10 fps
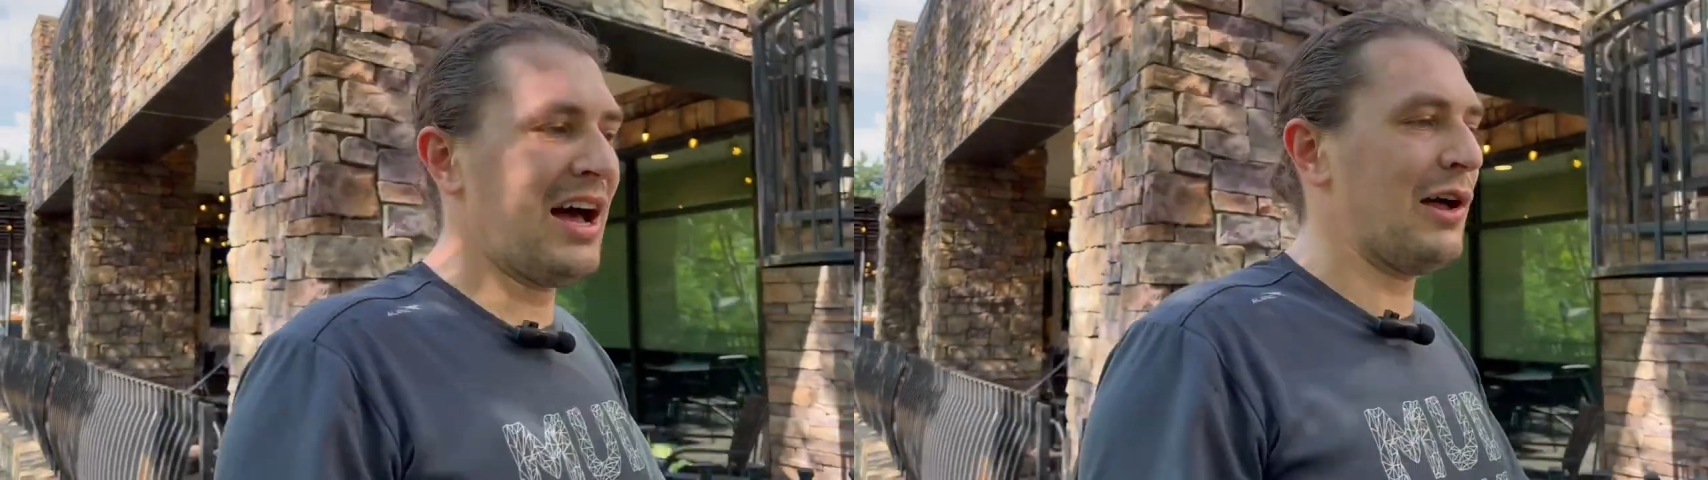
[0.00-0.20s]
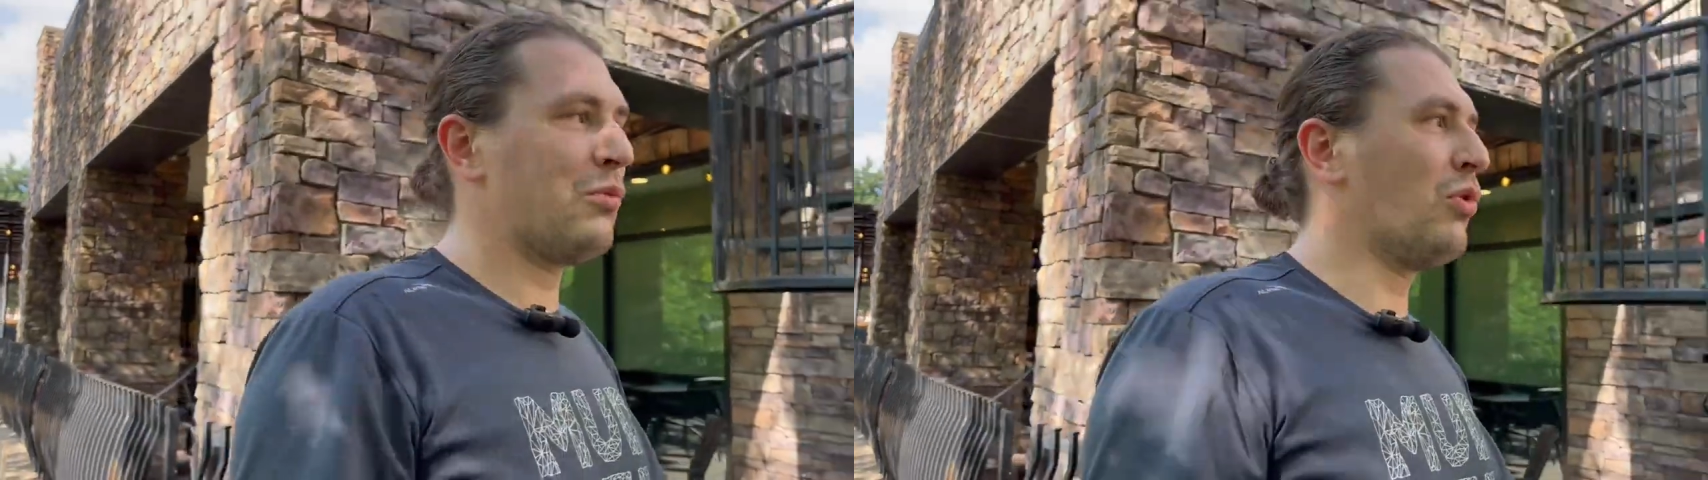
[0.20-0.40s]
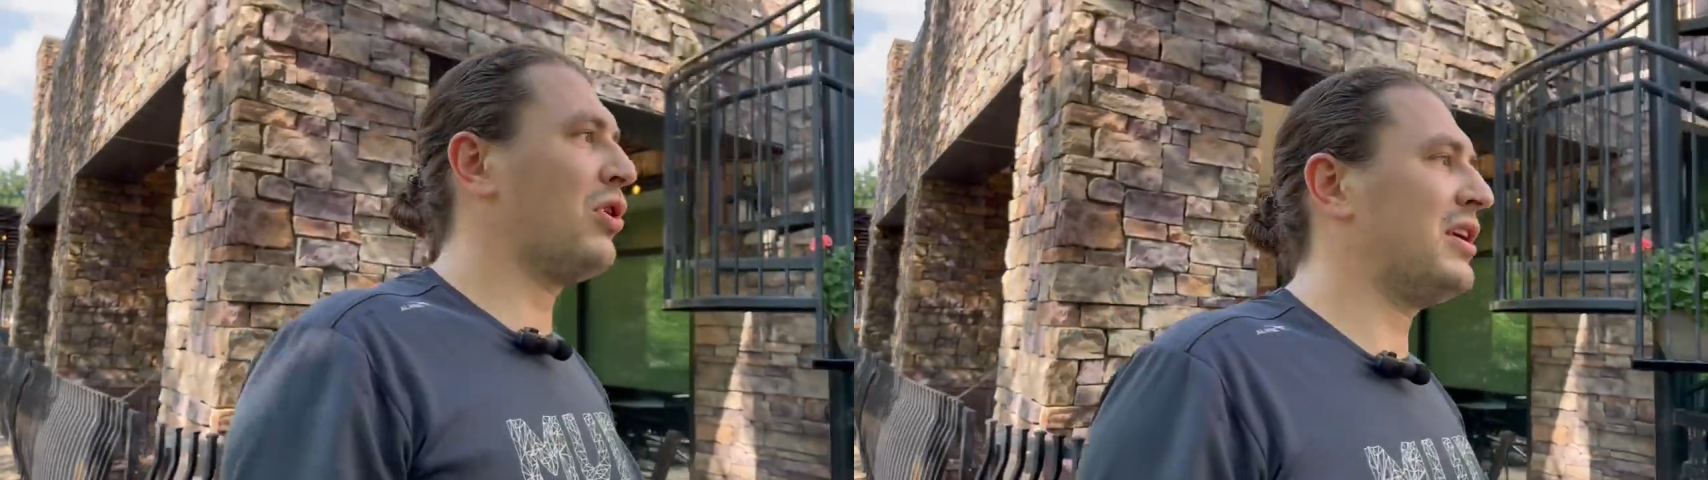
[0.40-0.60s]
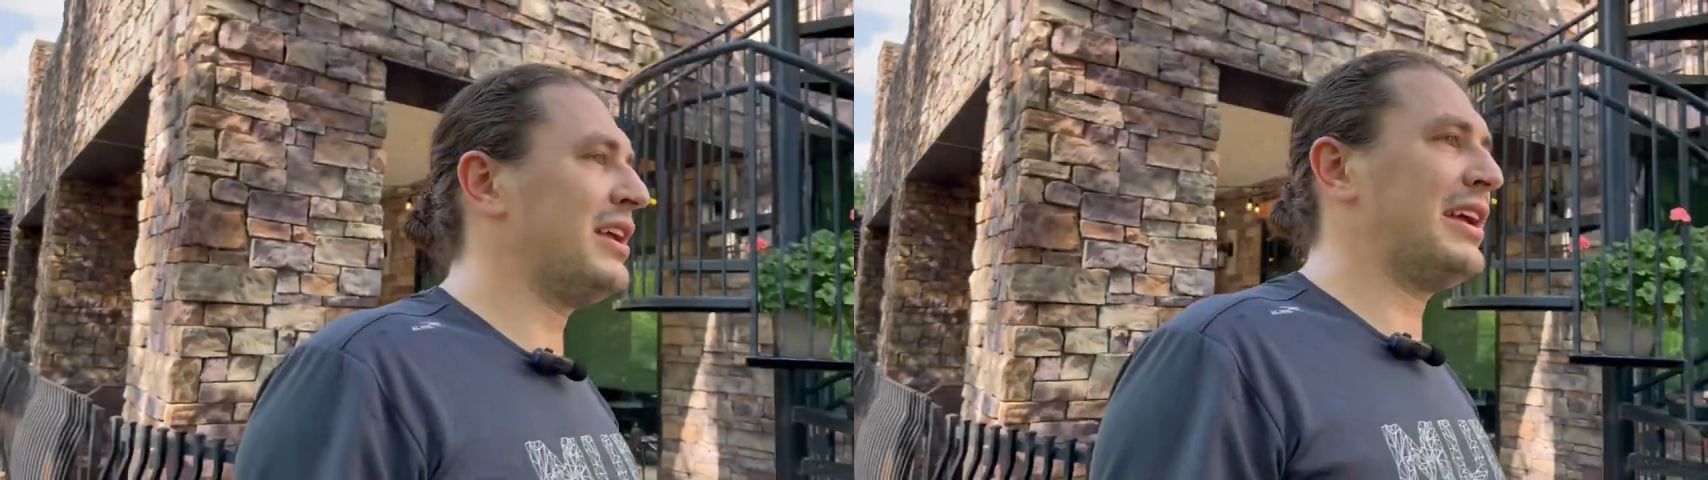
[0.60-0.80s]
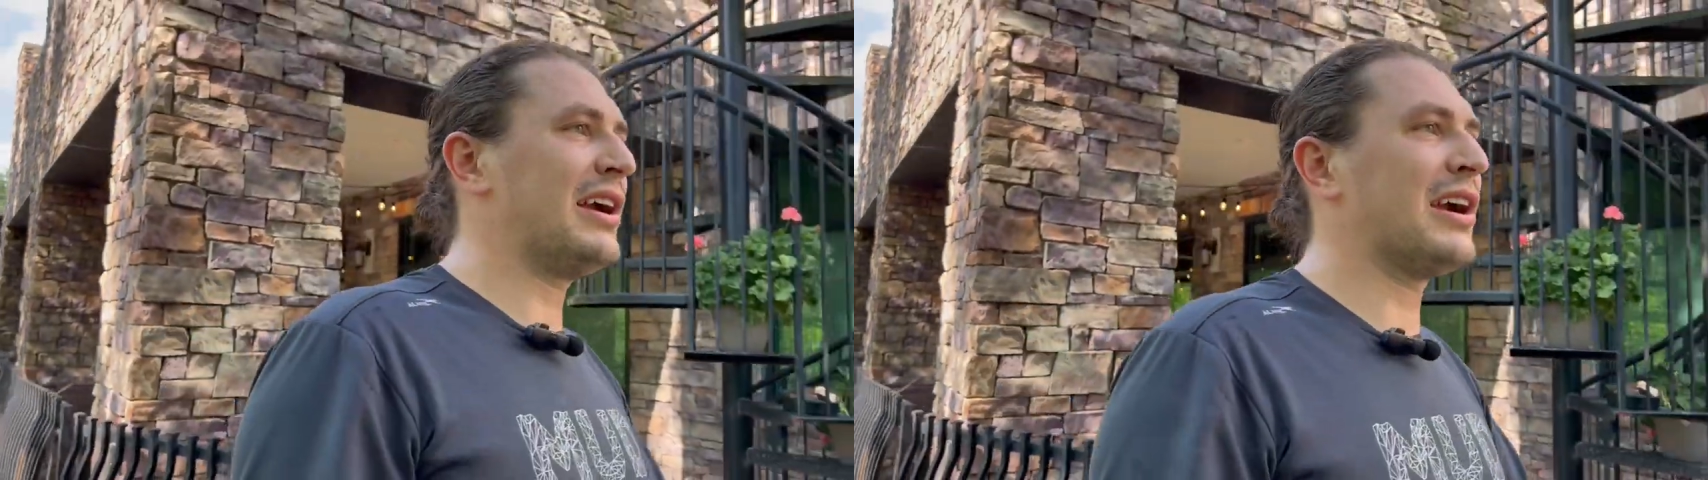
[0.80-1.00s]
on wood
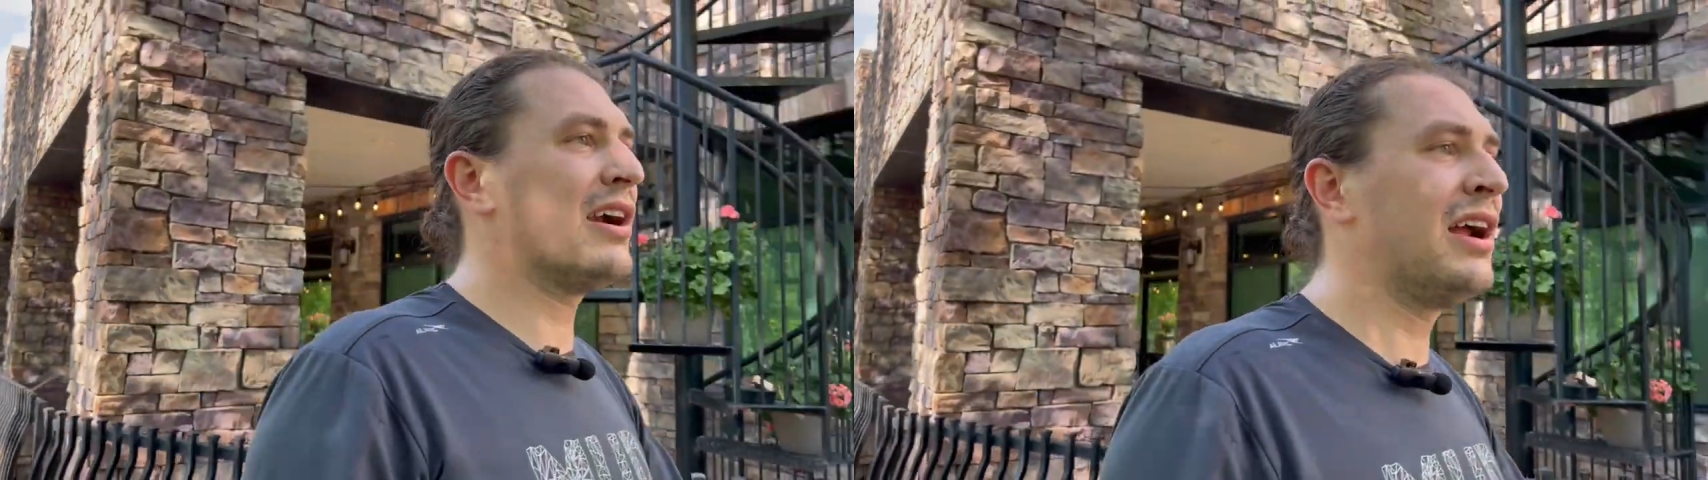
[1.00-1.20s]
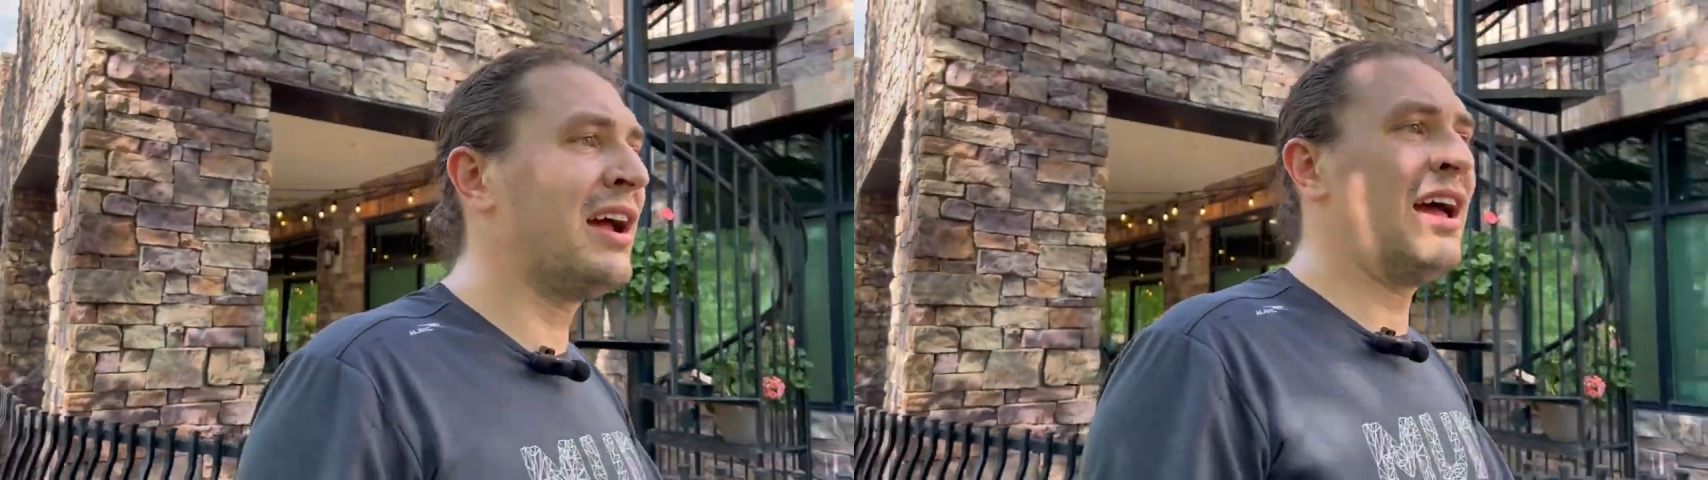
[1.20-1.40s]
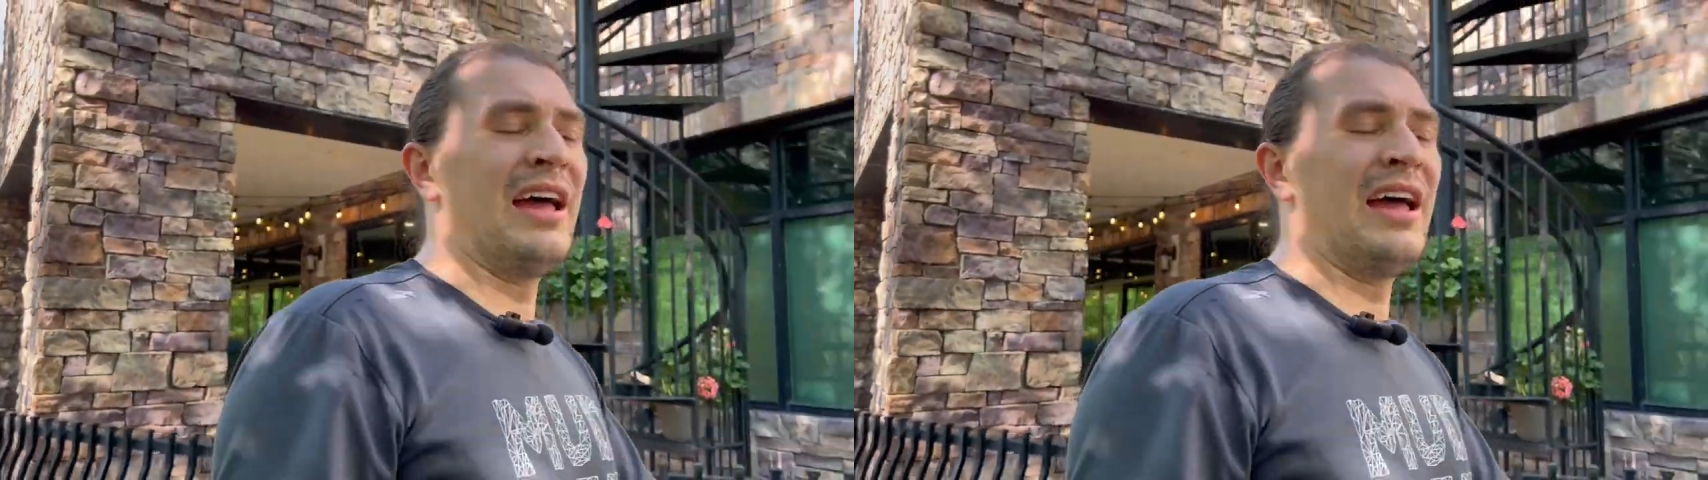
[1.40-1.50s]
here.